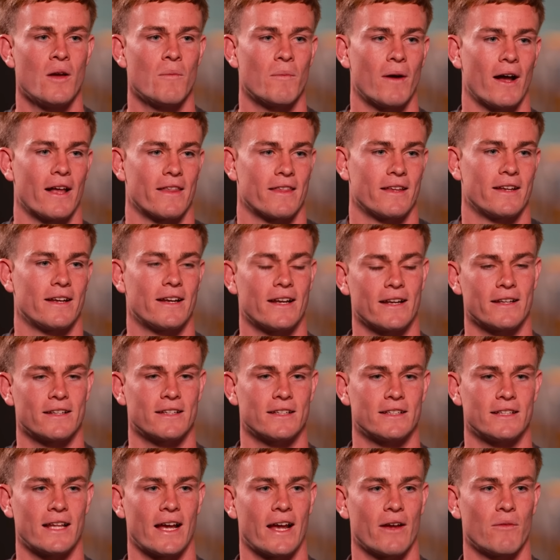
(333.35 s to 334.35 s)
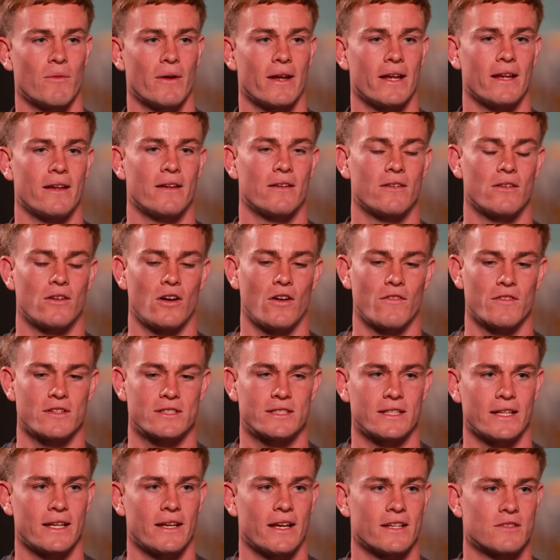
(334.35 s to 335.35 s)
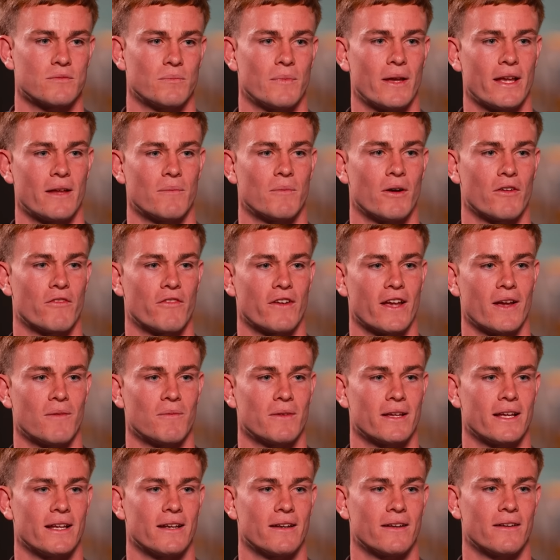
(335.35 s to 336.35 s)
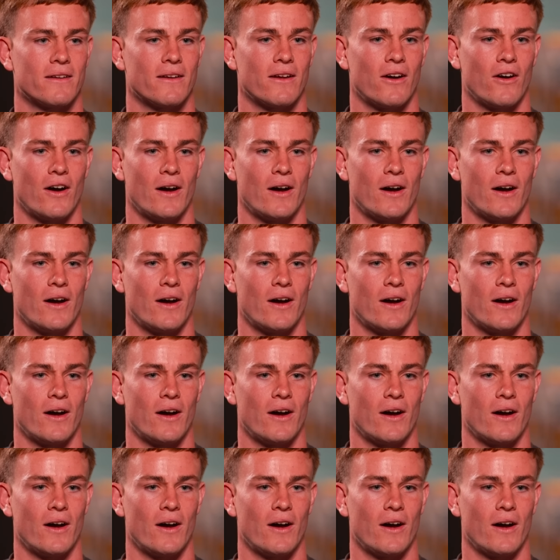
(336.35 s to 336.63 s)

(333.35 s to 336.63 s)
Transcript: but at the end of the day, we obviously, as me and my family and